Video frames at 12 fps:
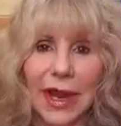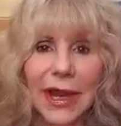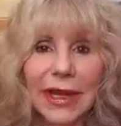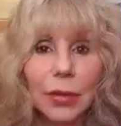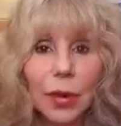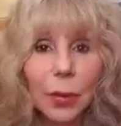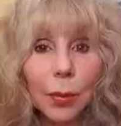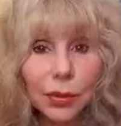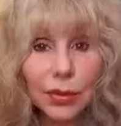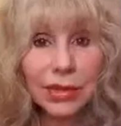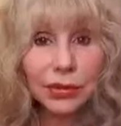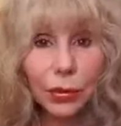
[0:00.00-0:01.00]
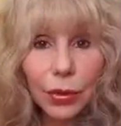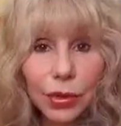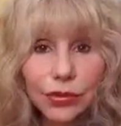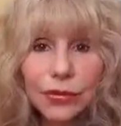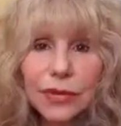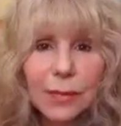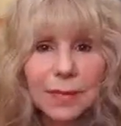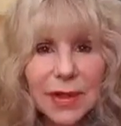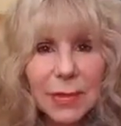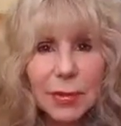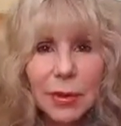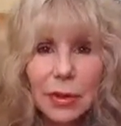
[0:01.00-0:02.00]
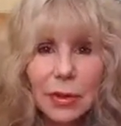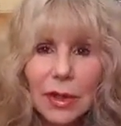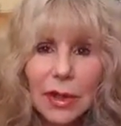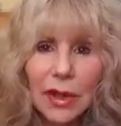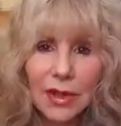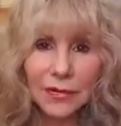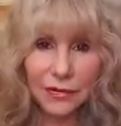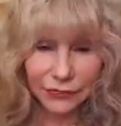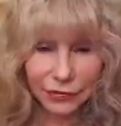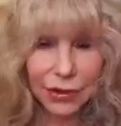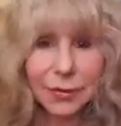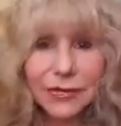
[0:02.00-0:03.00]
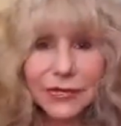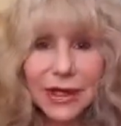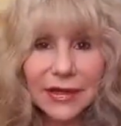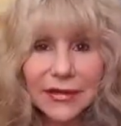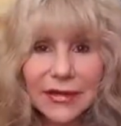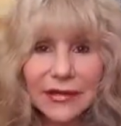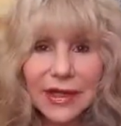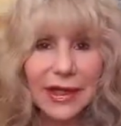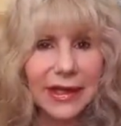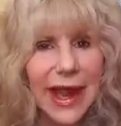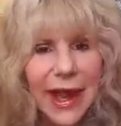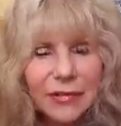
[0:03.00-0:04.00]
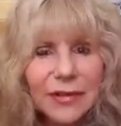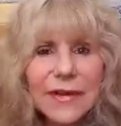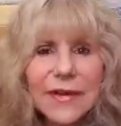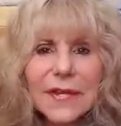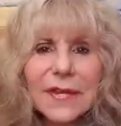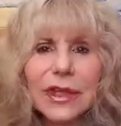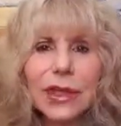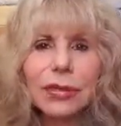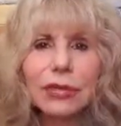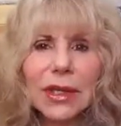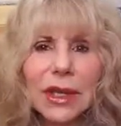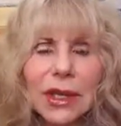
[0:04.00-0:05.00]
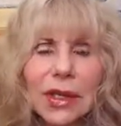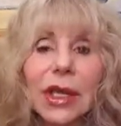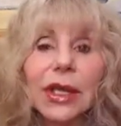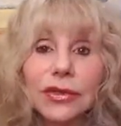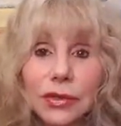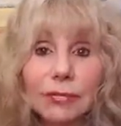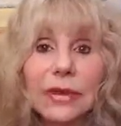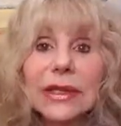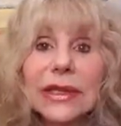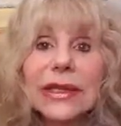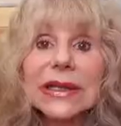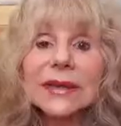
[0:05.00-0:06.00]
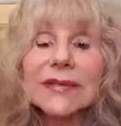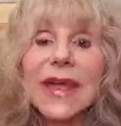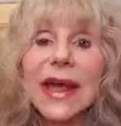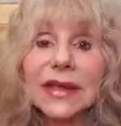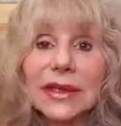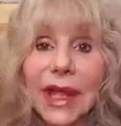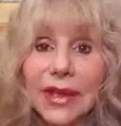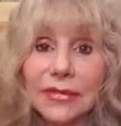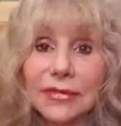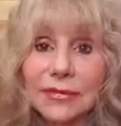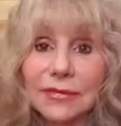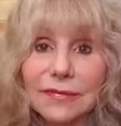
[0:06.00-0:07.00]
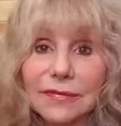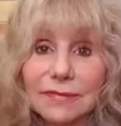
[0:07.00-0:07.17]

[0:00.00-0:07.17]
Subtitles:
And it will bring towards you the people, the circumstances, and everything that you need to really live that life.